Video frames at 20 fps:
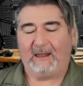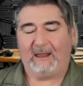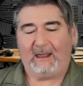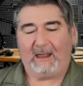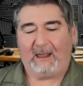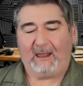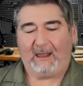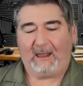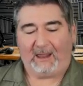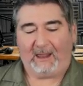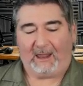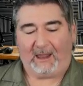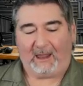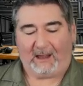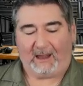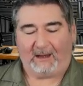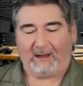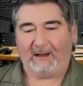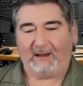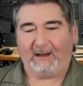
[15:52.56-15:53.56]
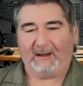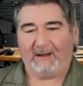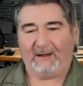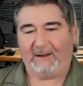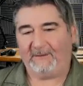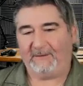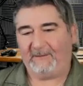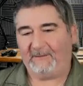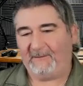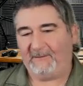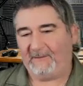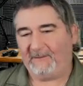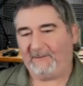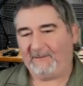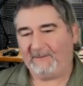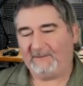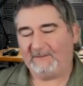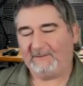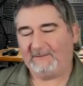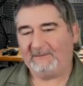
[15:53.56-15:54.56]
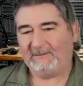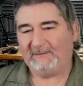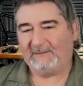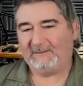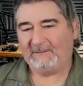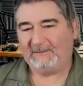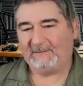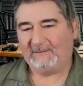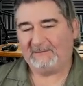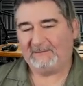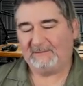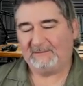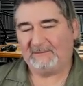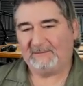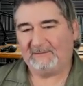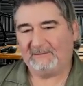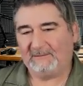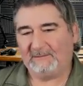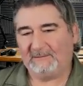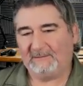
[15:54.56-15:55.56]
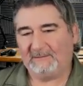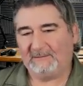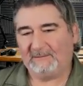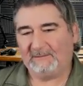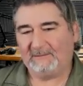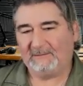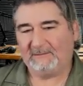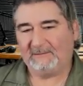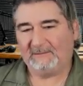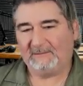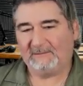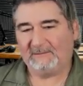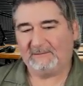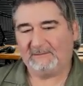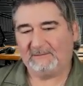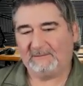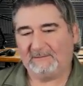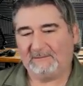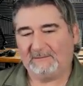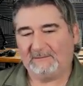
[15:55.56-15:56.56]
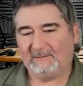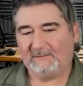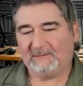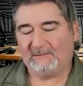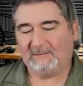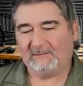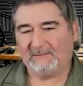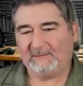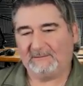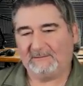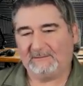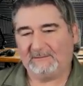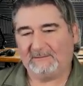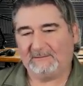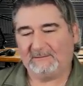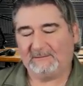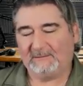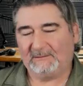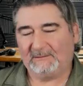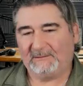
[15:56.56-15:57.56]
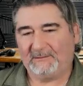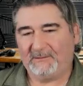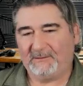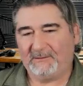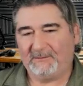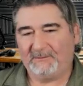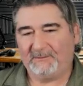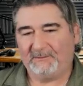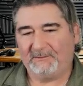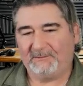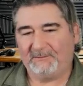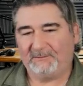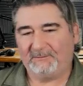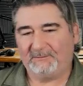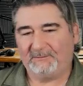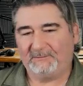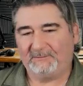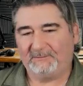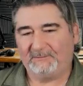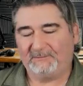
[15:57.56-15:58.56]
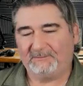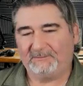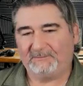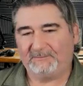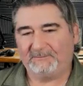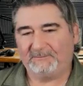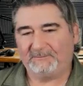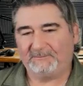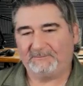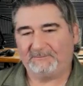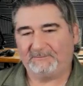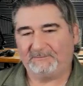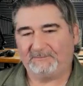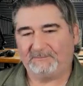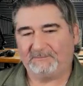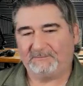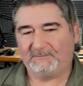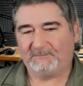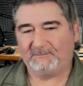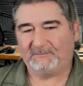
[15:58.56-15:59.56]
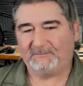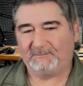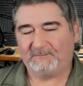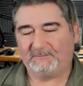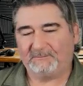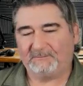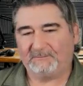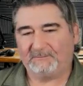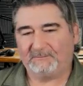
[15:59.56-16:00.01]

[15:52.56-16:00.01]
(silent)